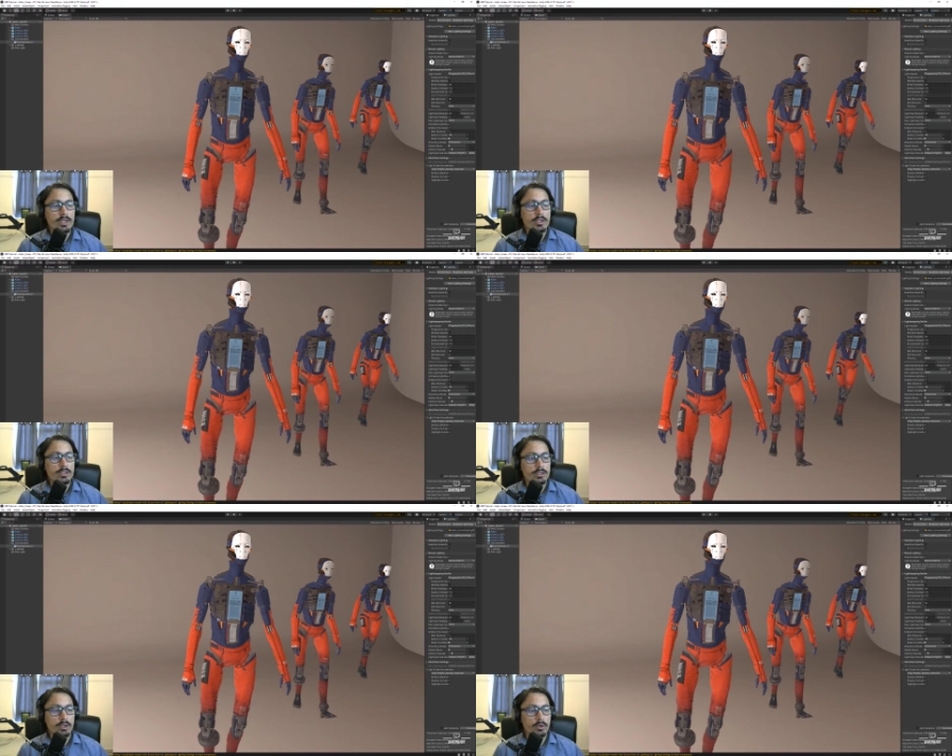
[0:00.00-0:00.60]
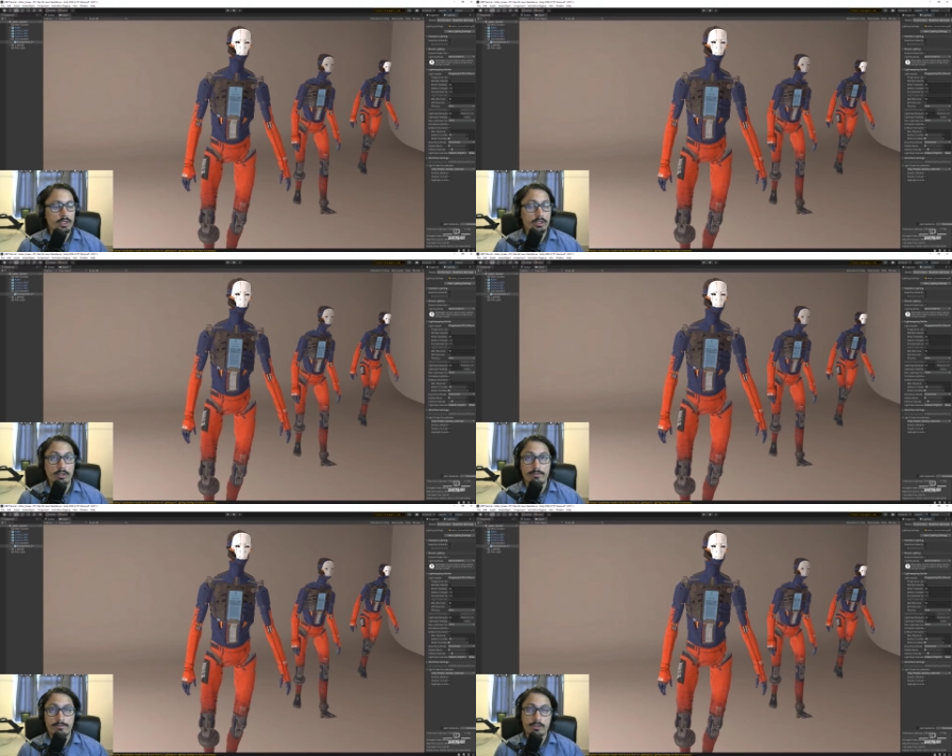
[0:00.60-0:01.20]
So in the
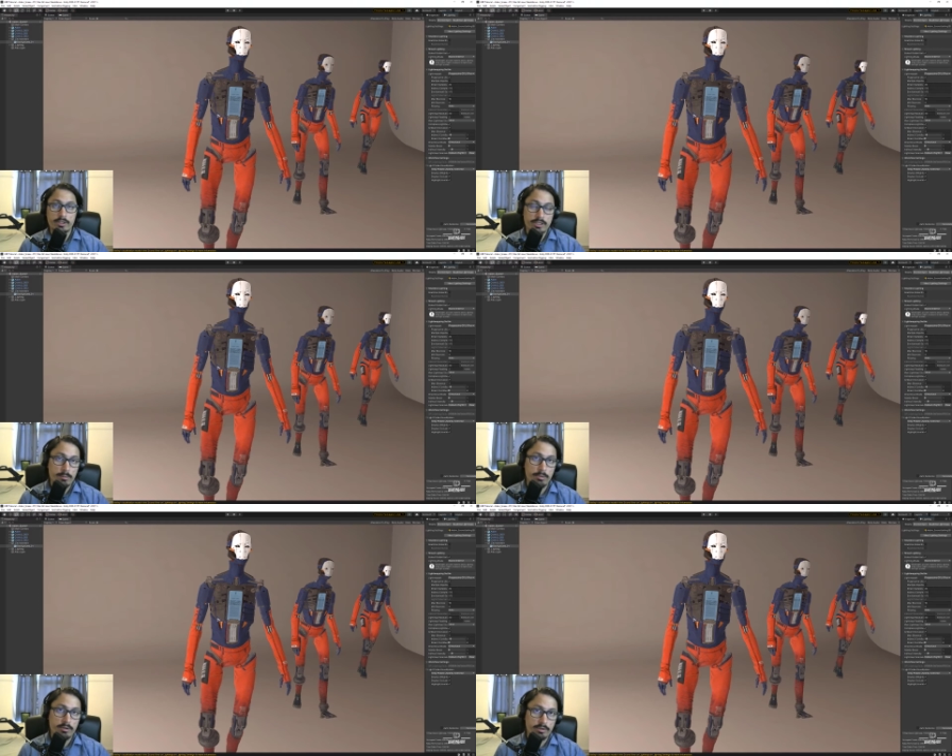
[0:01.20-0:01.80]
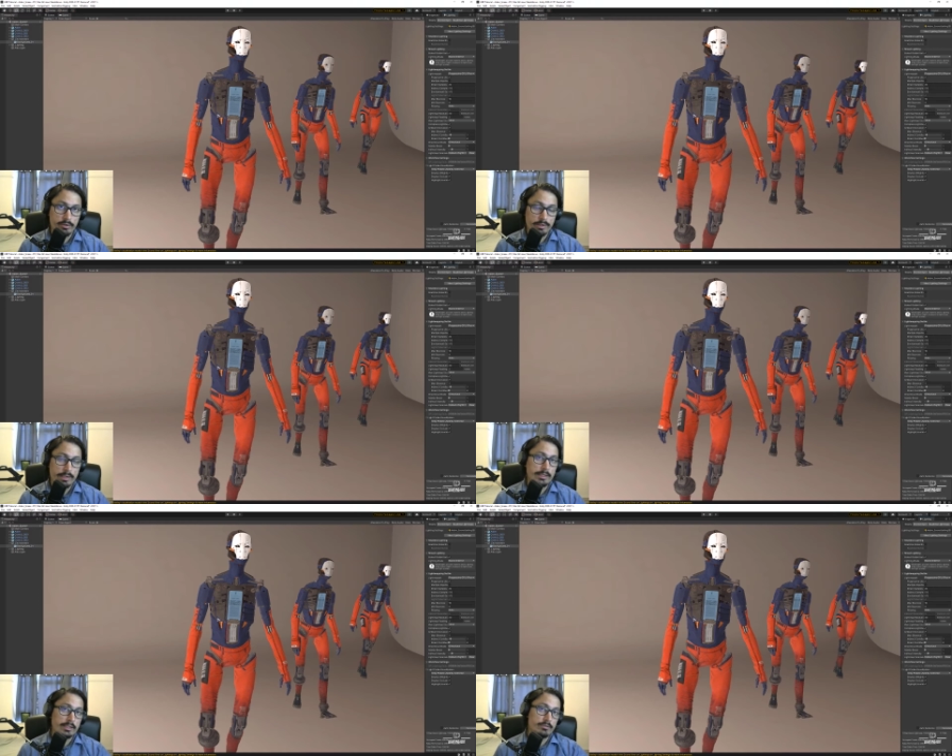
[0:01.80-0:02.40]
first example of the area light,
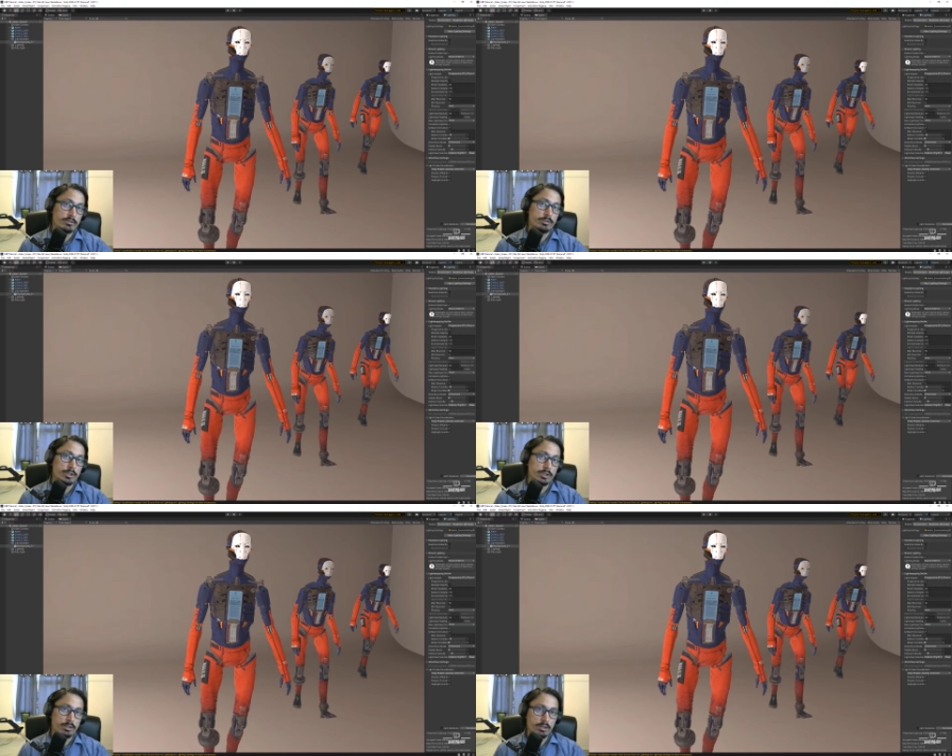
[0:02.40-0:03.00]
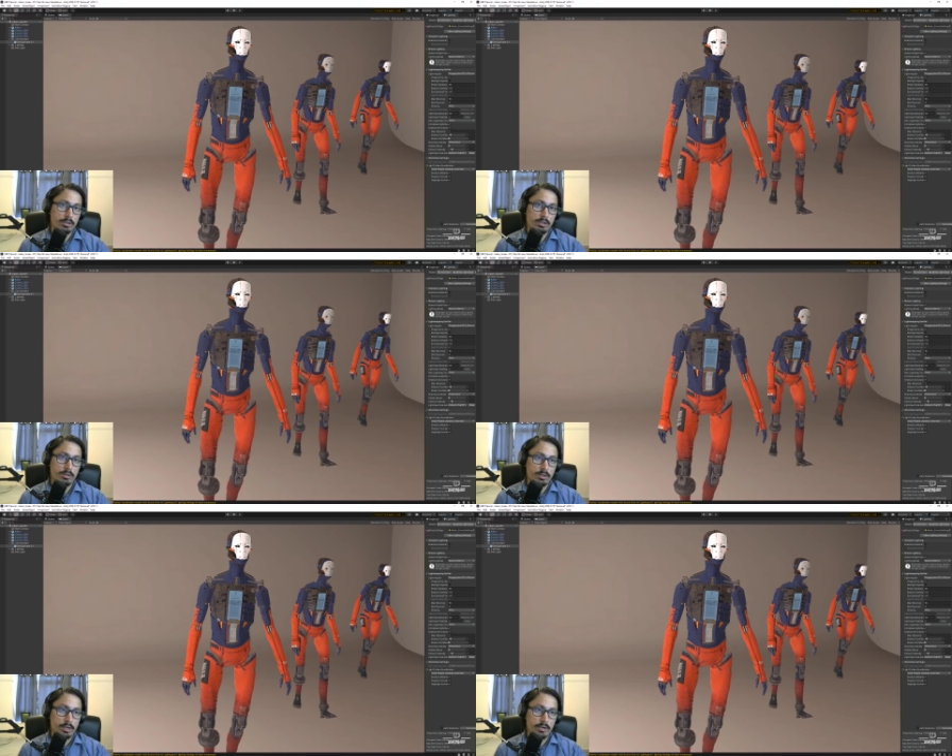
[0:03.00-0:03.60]
it was pretty dark on the
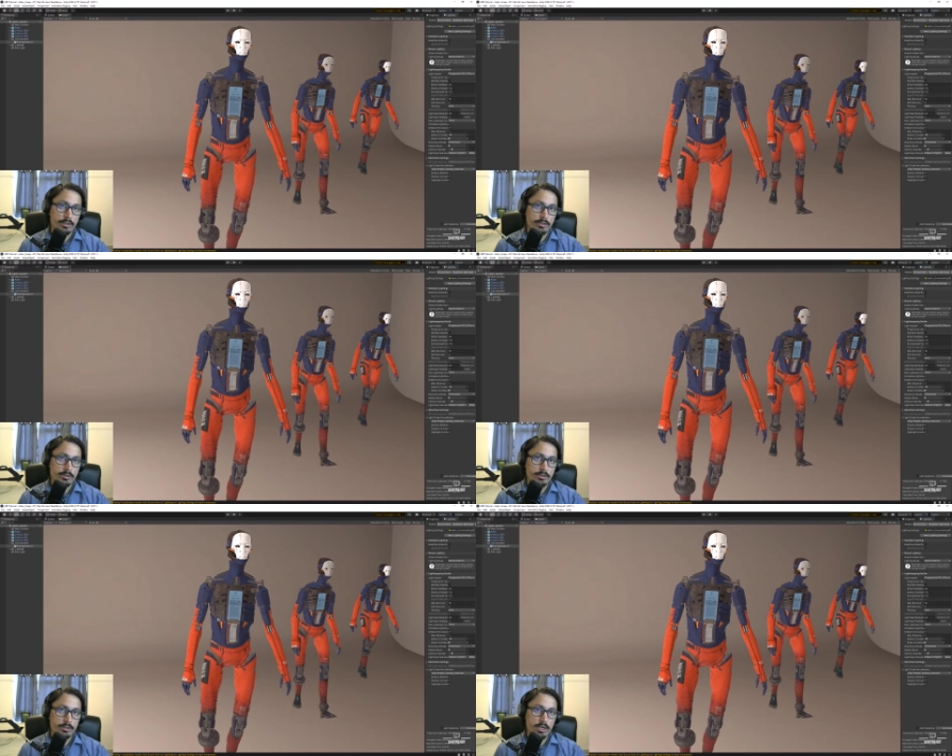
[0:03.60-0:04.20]
characters.